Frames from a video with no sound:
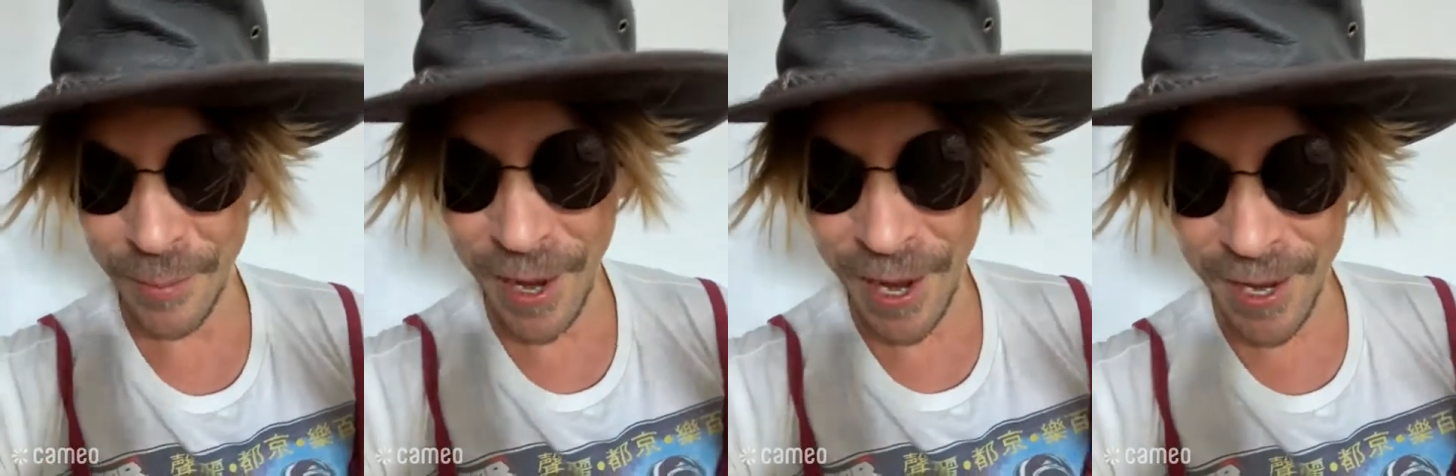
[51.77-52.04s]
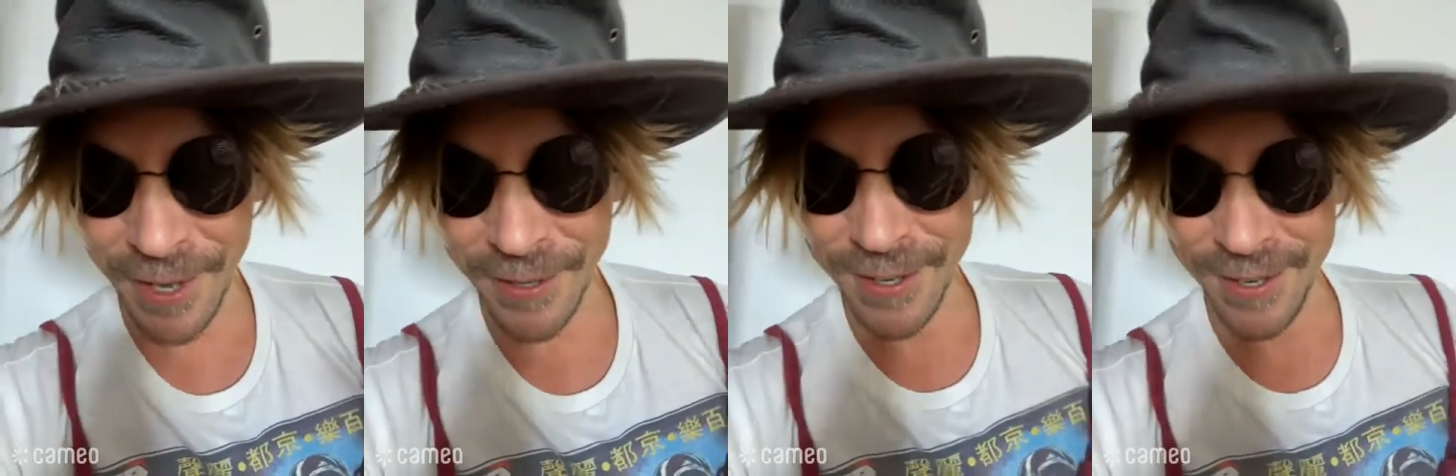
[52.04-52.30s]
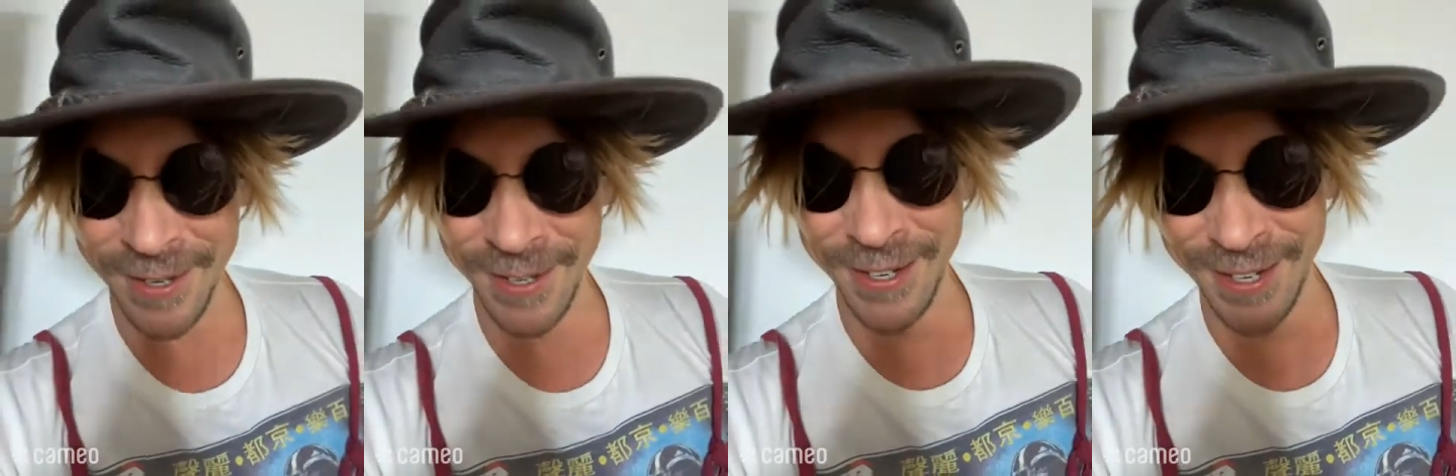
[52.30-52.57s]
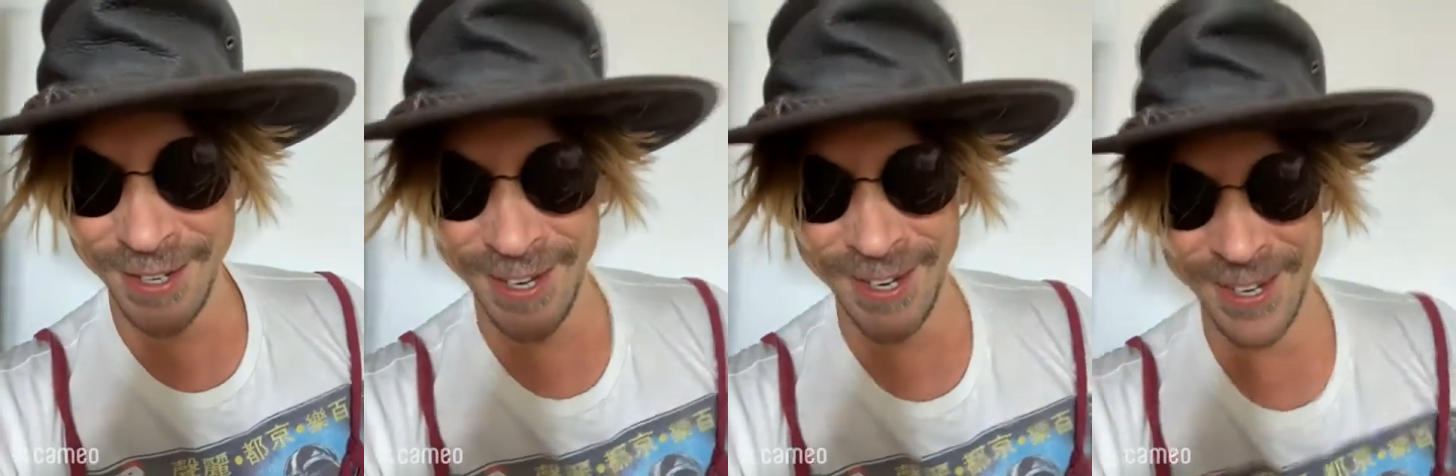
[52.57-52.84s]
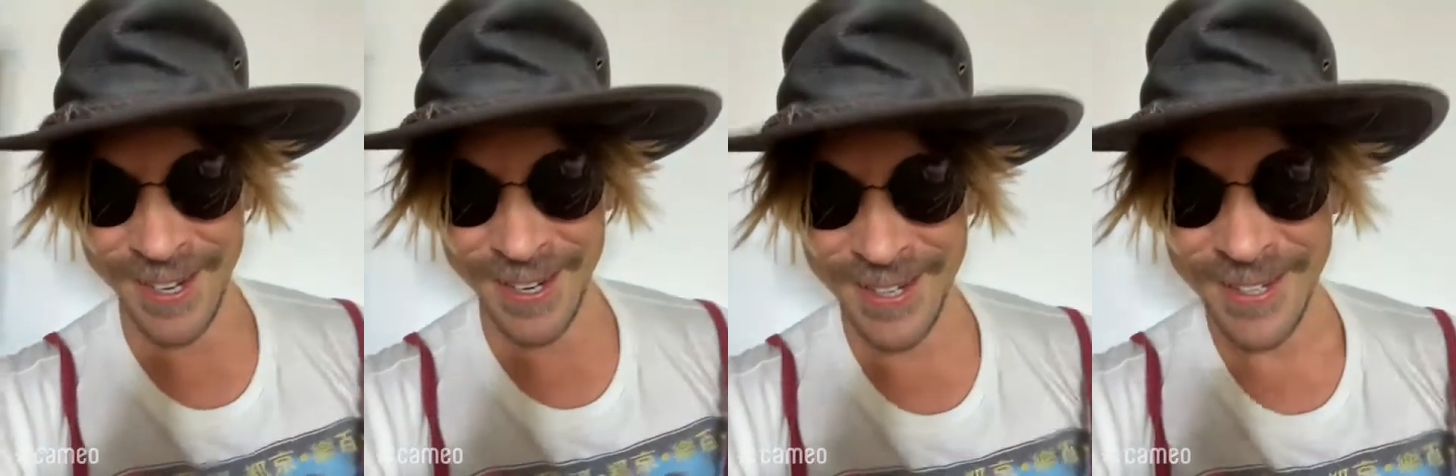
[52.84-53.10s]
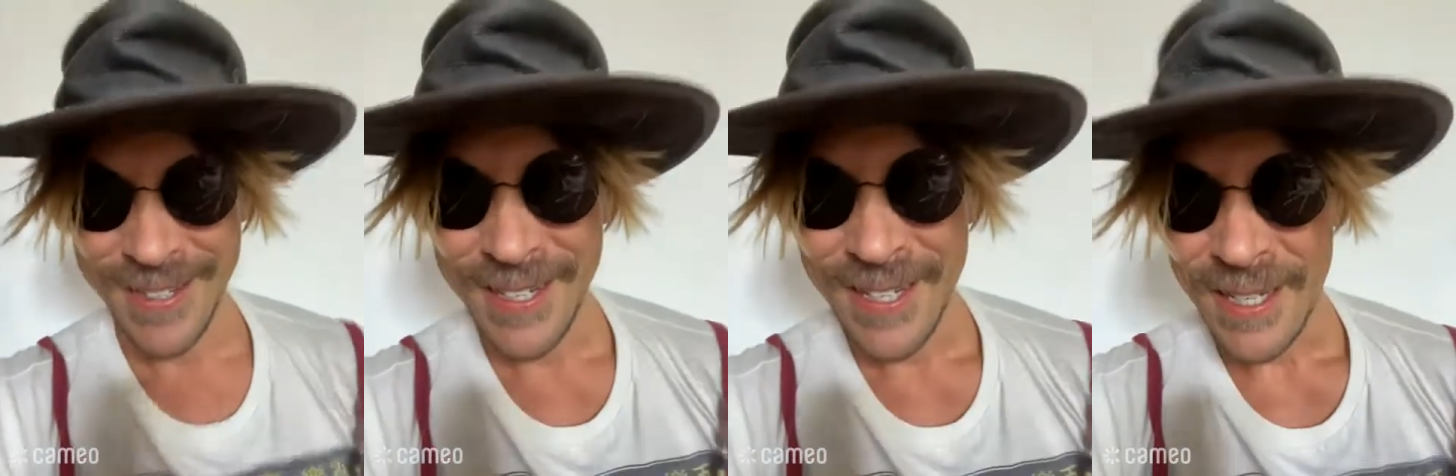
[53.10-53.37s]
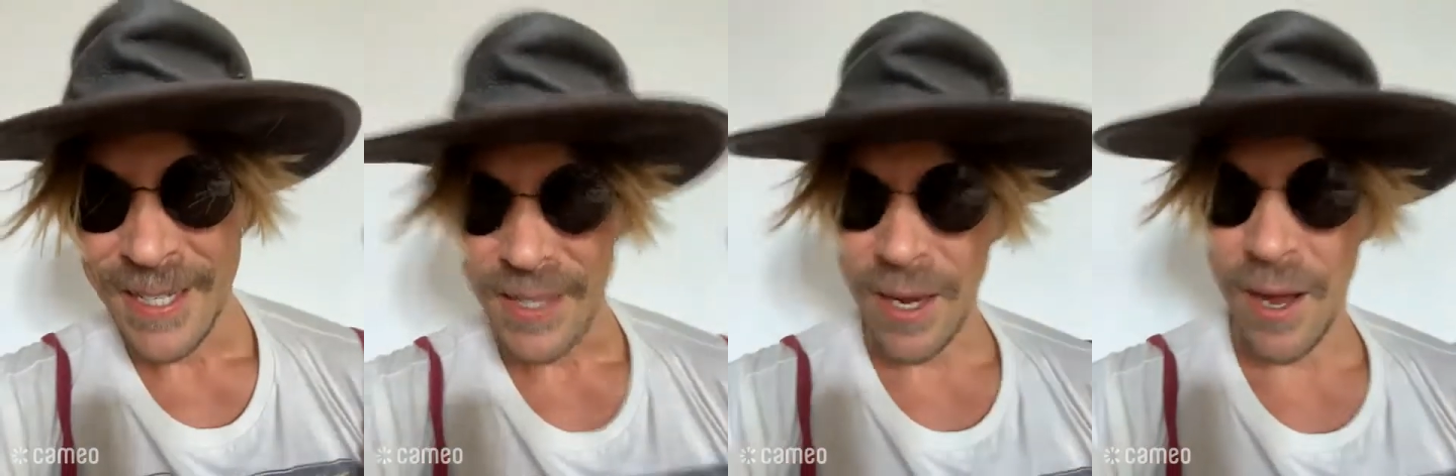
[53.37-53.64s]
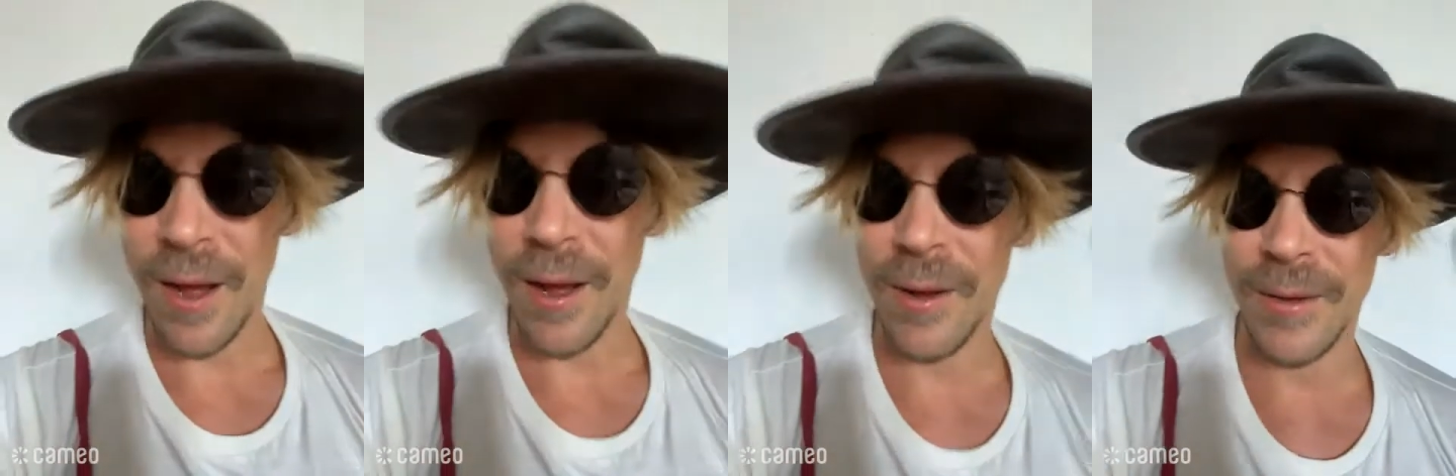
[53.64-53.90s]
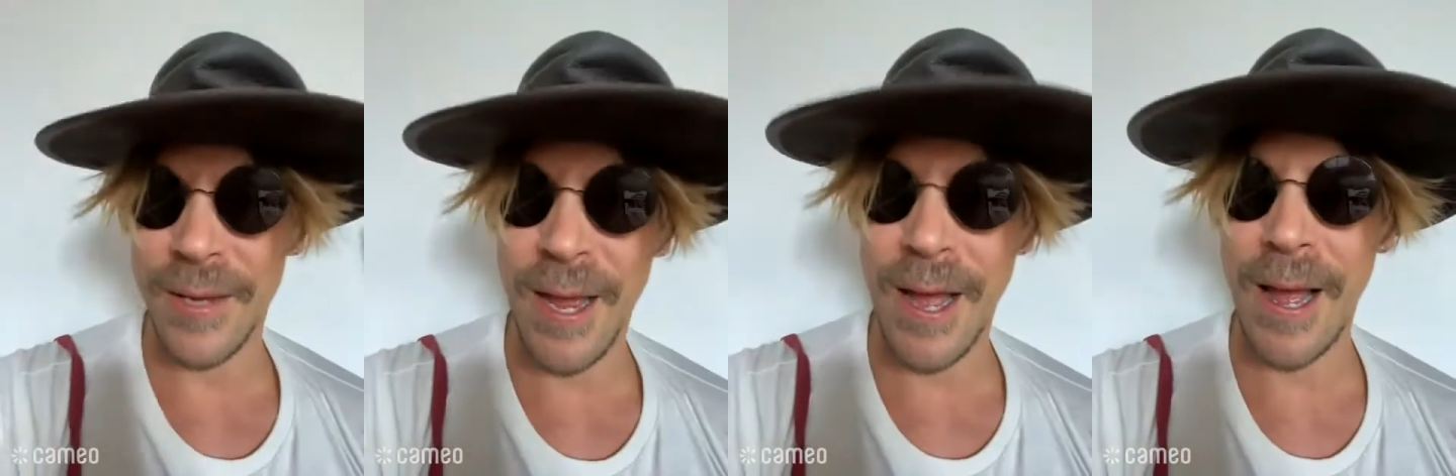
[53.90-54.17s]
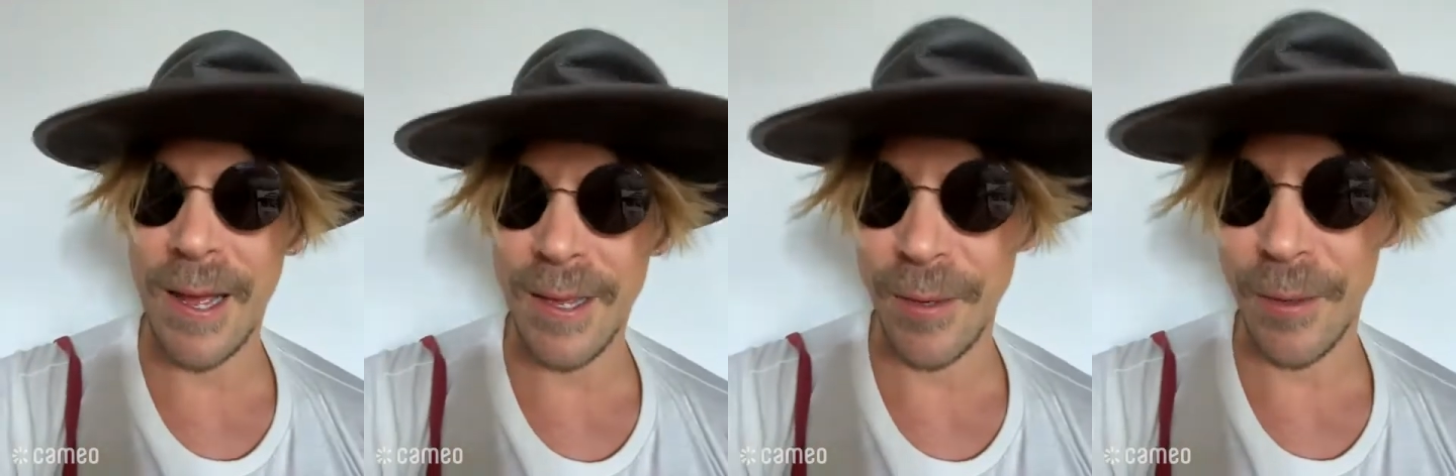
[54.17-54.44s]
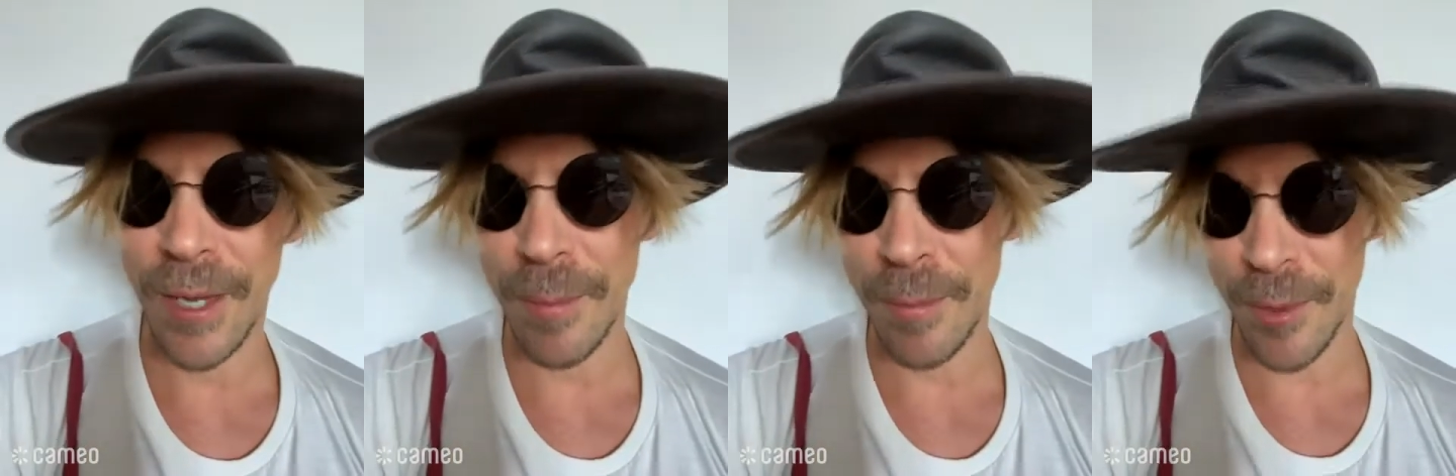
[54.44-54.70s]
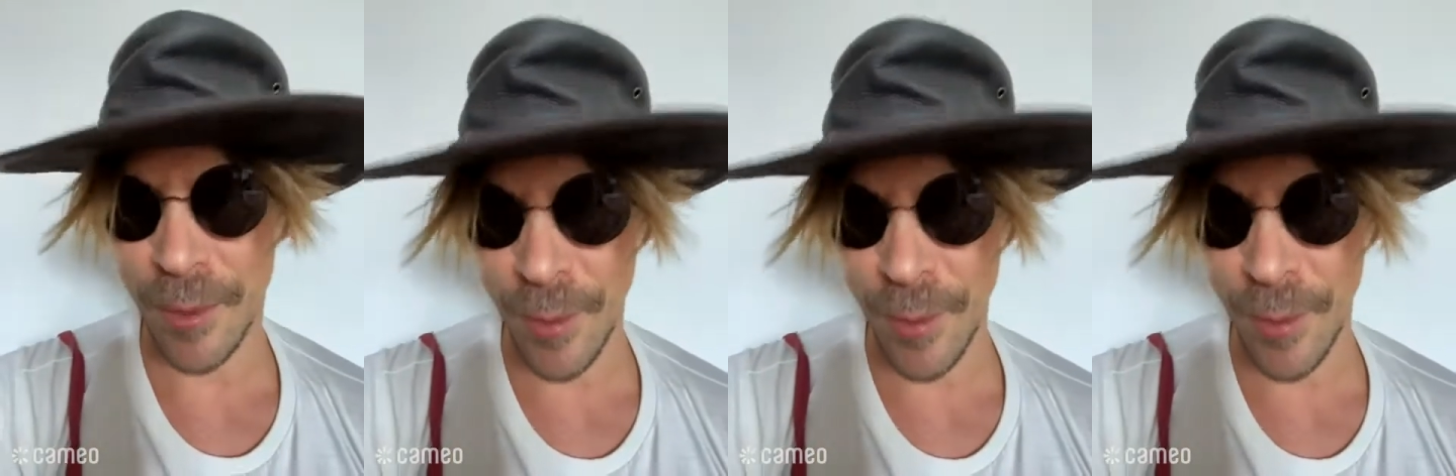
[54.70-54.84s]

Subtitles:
man. Oh, yeah, you keep